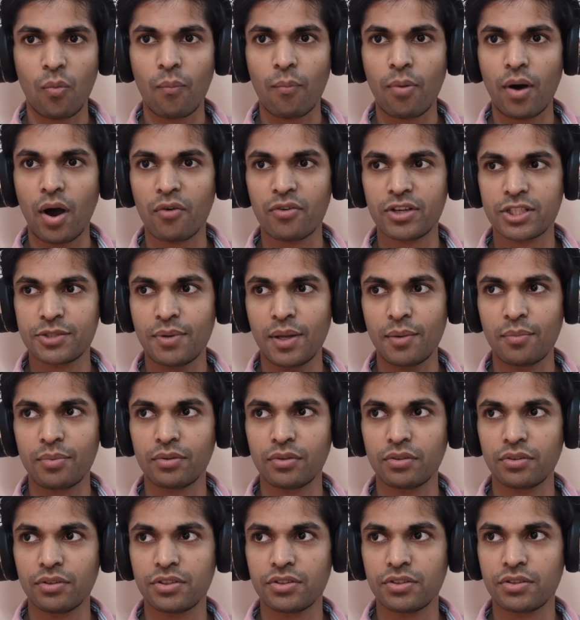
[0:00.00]
by which
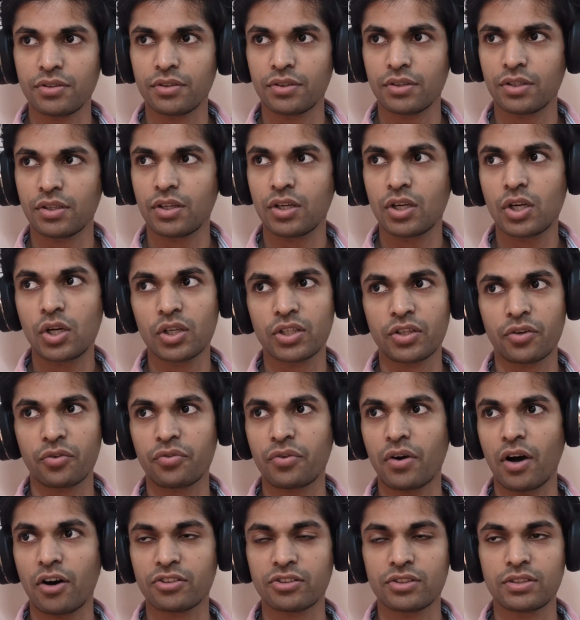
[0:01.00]
people could
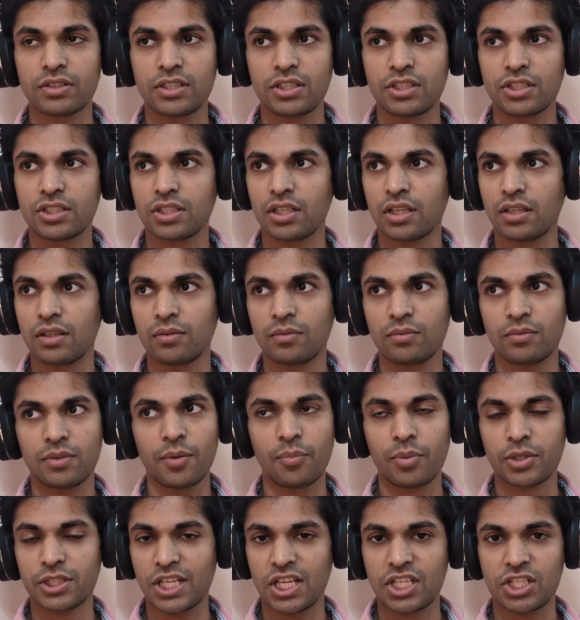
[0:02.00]
have found the
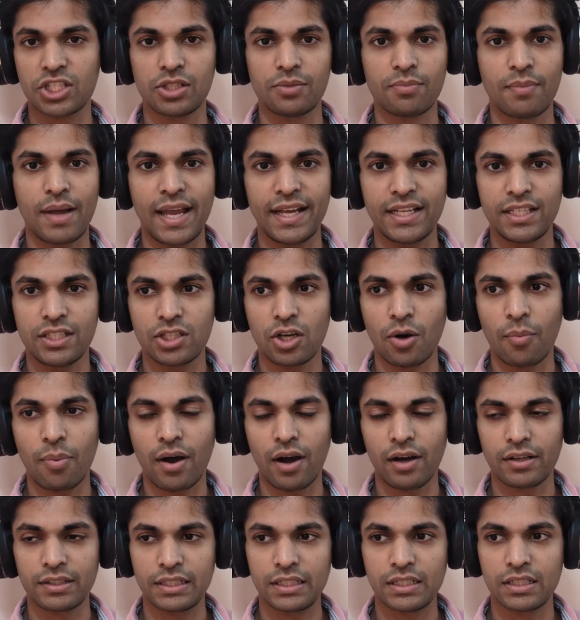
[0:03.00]
potential mate or
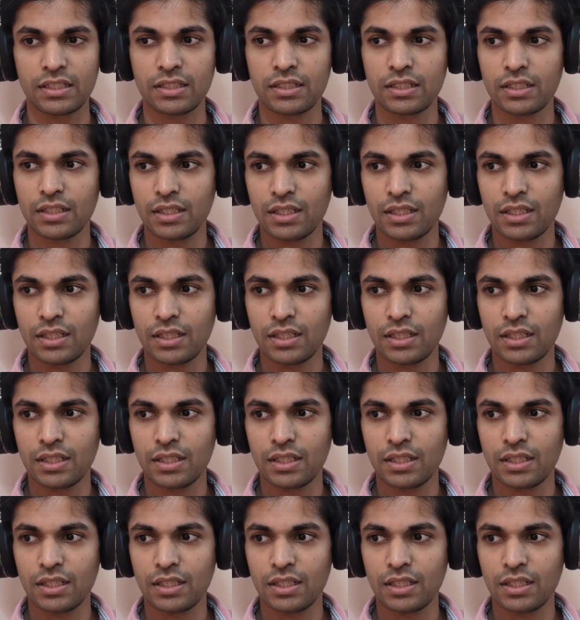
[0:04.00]
partner,